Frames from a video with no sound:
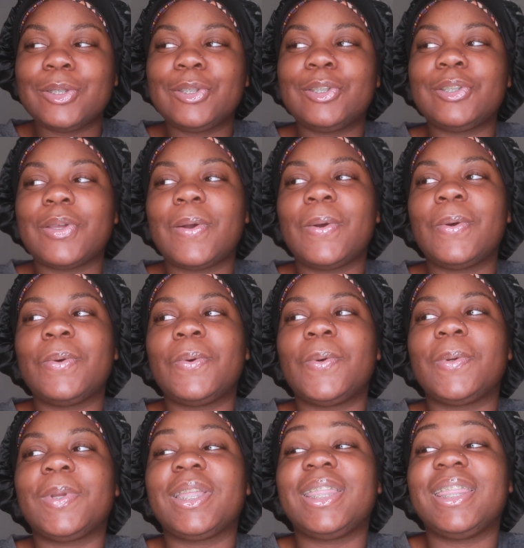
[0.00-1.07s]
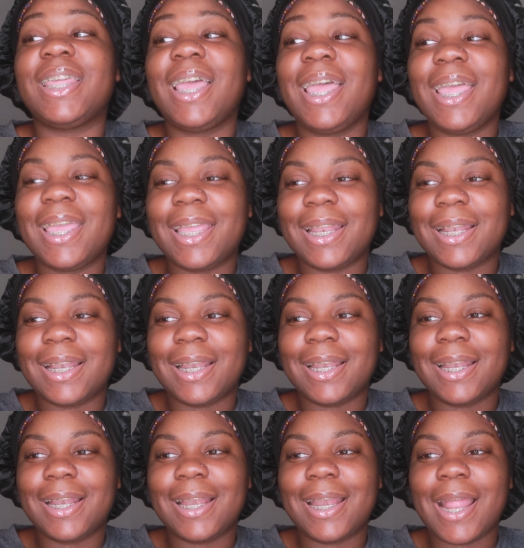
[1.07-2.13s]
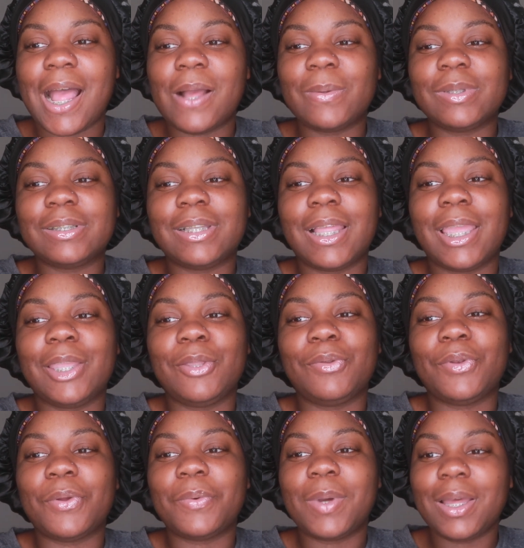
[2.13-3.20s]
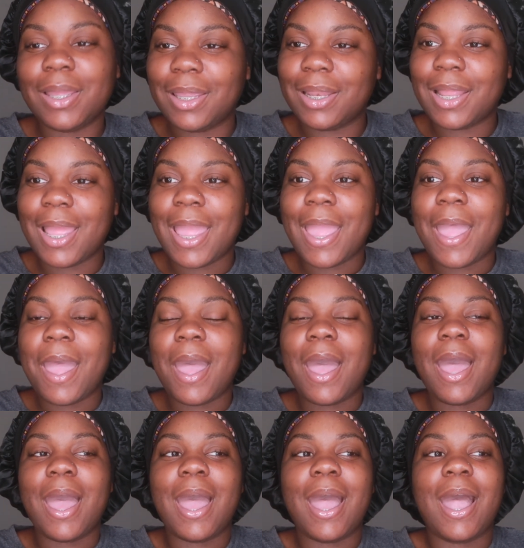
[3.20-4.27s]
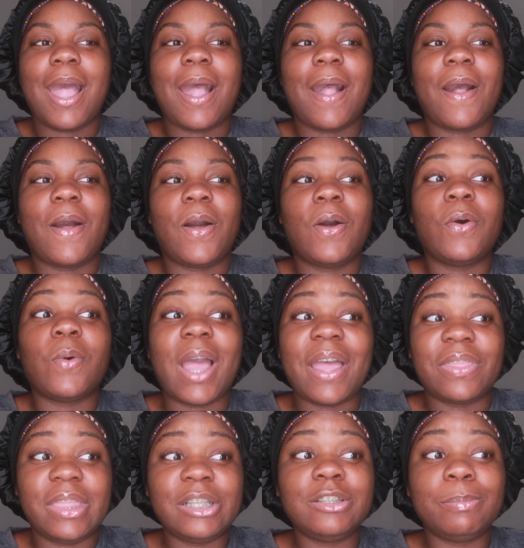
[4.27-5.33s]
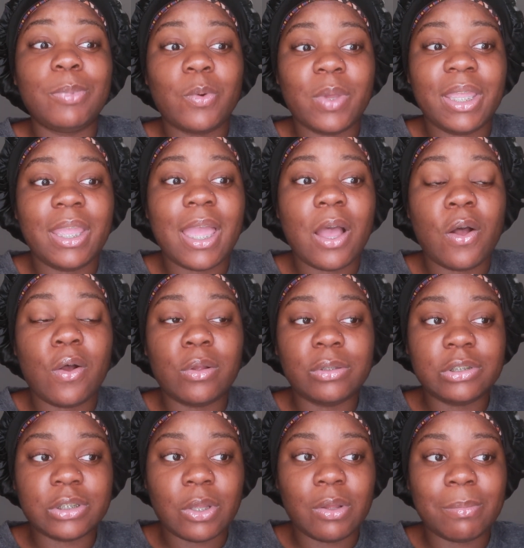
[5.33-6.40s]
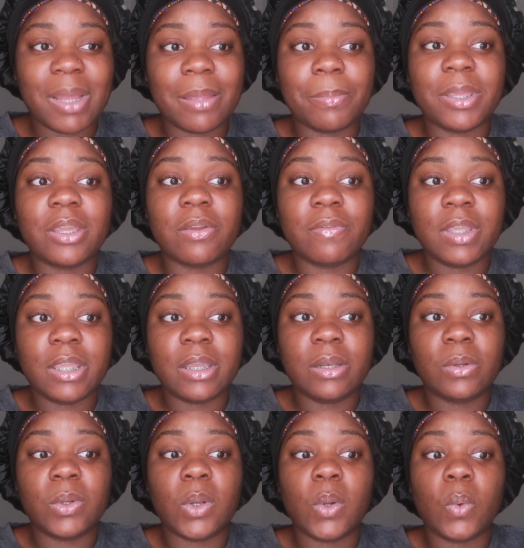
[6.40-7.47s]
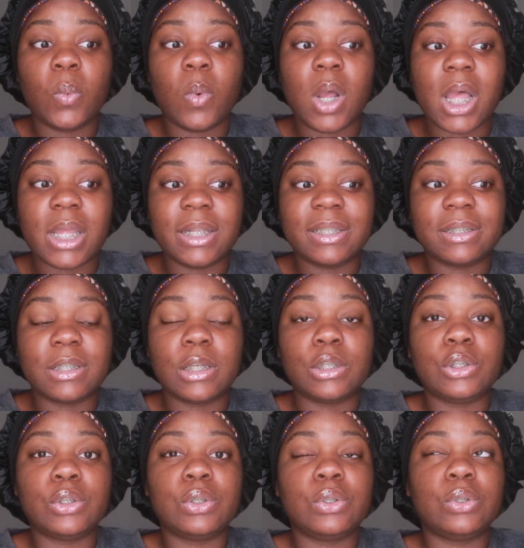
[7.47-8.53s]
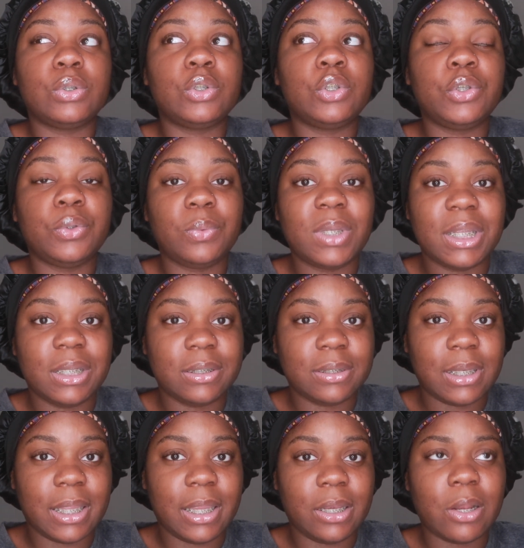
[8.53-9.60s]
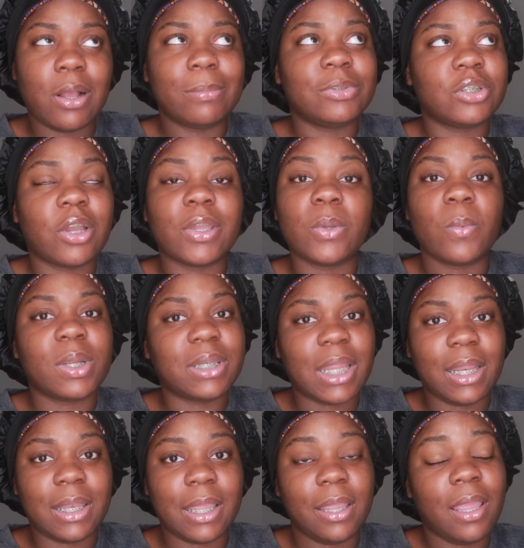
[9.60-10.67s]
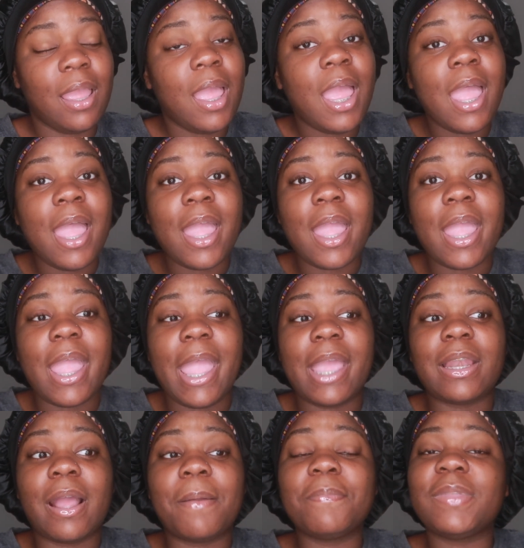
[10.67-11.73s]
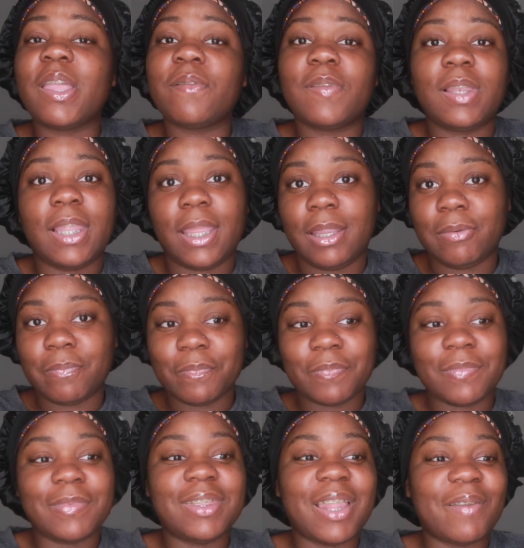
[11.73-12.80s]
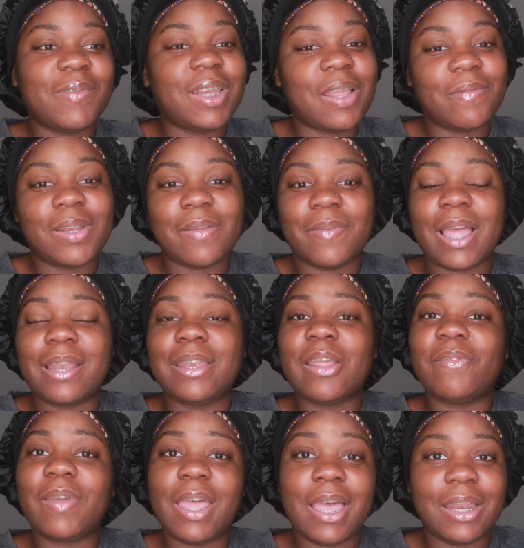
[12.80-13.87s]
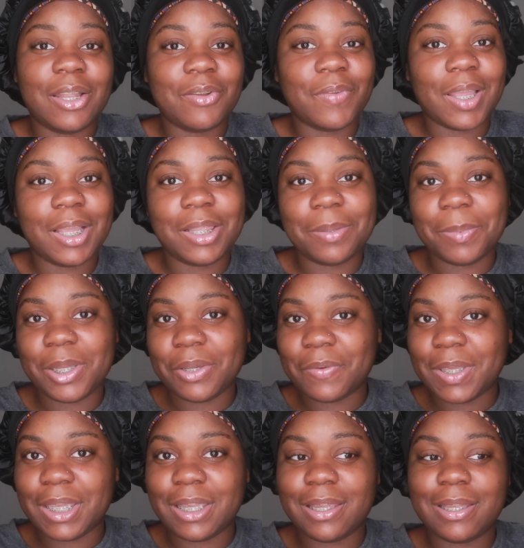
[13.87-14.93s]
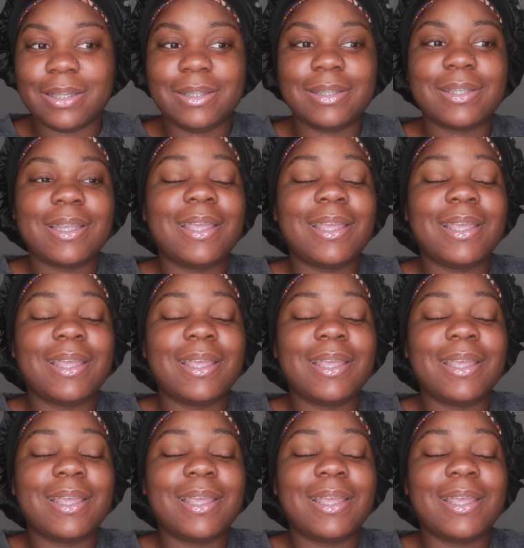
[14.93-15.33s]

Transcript: so then i was like you know what oh at this point also my period was two days late. No, I'm sorry, one day late. And I'm never late. Never, never, never. I never had a regular period.